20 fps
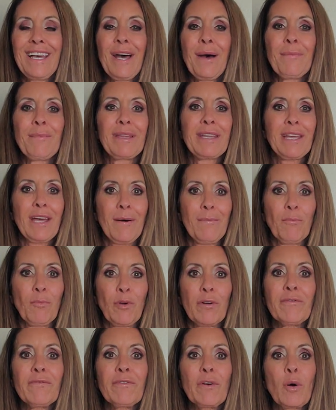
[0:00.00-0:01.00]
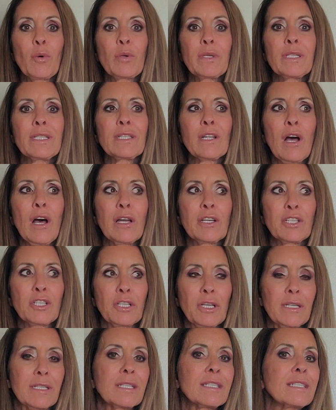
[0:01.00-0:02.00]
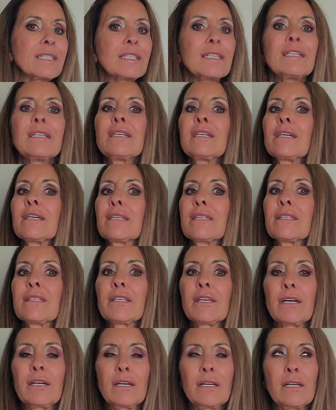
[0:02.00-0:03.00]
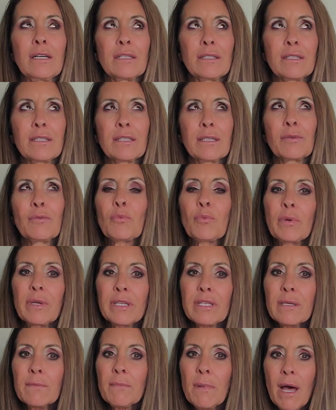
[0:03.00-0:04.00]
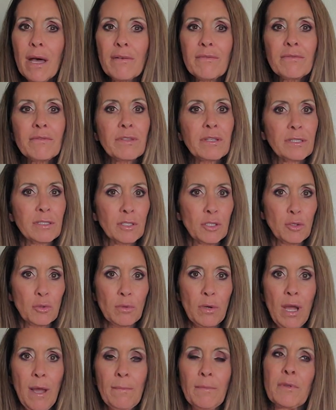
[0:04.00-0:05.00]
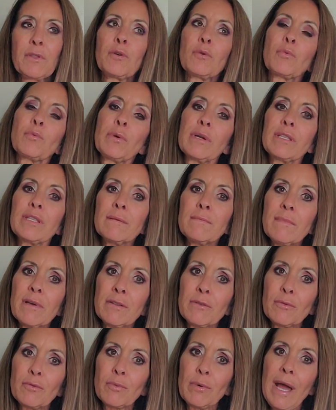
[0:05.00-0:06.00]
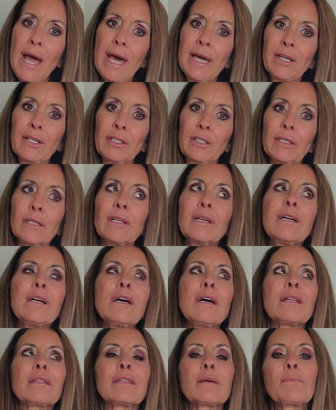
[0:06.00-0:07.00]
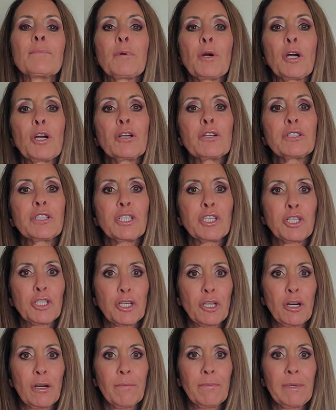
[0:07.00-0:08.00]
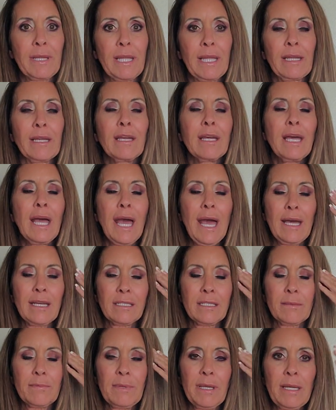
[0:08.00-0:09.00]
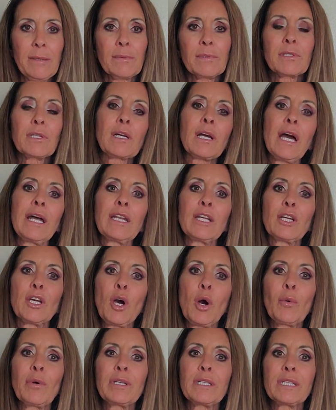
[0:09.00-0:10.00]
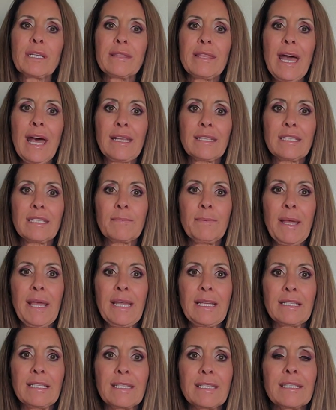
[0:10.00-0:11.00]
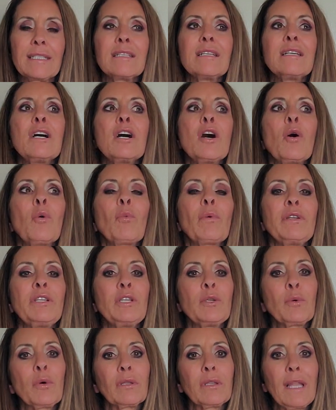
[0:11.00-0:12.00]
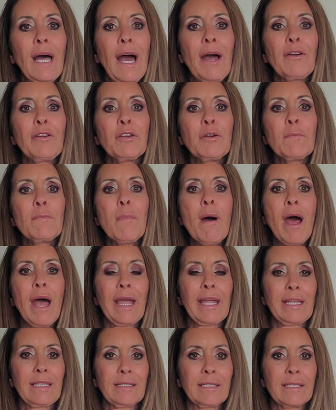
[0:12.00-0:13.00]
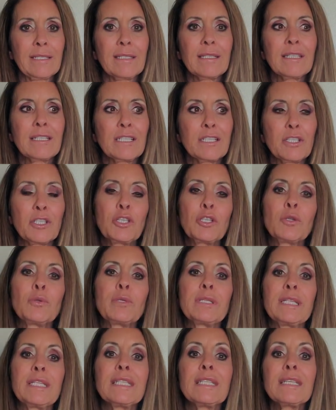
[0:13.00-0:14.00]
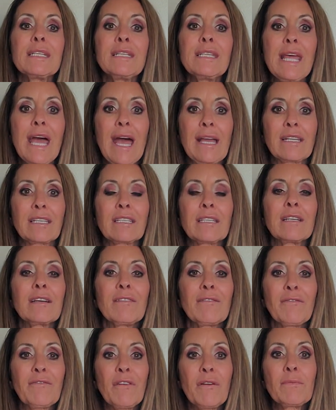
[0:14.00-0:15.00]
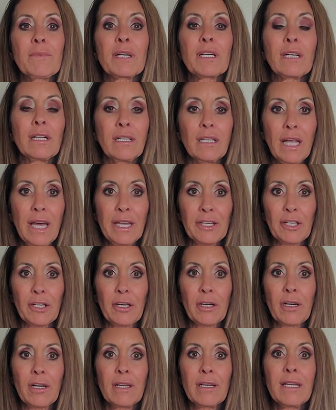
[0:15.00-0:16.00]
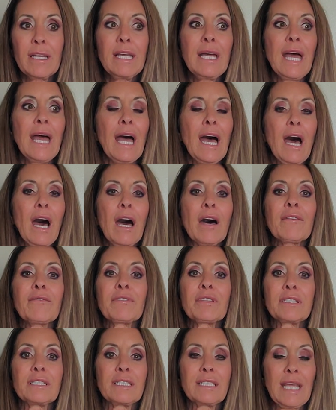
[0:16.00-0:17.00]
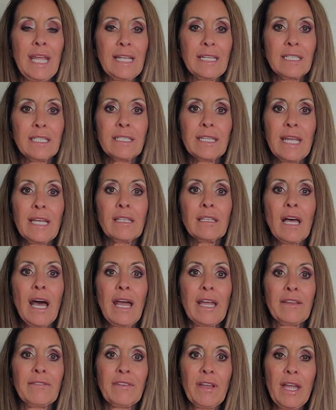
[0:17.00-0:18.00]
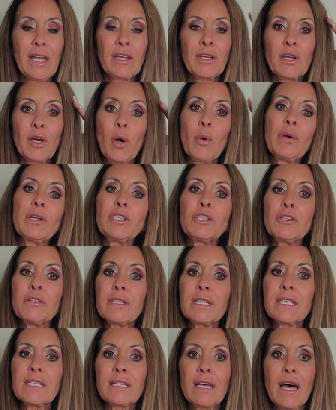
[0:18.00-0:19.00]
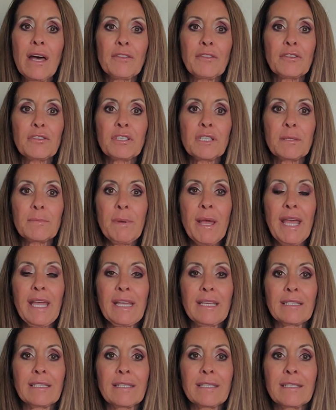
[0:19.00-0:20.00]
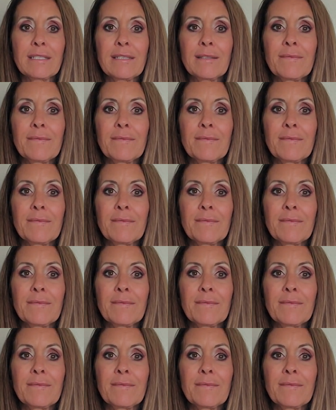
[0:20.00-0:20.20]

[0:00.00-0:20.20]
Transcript: become more focused on just the rhythm of the drum, the rhythm of the rattle, the birds chirping, and to be able to kind of go into that space. When you allow your mind to disconnect from the clutter of the day-to-day life and go into this other space,